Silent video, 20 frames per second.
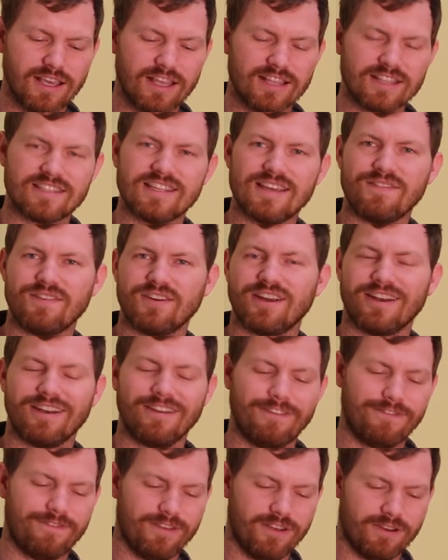it's never going
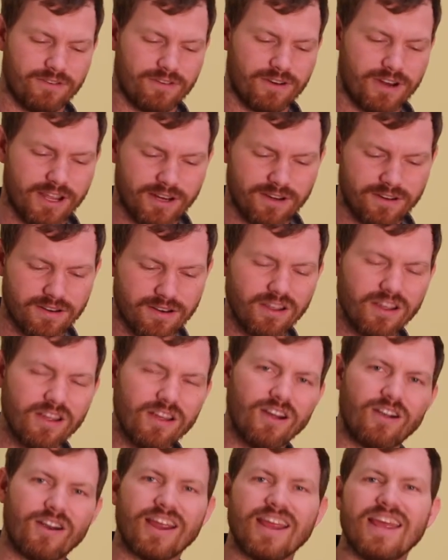to fit right.
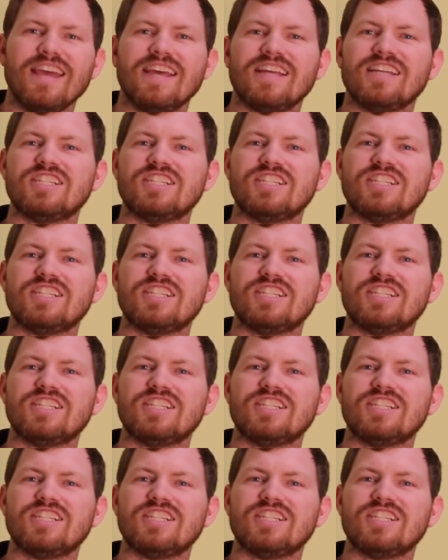All right?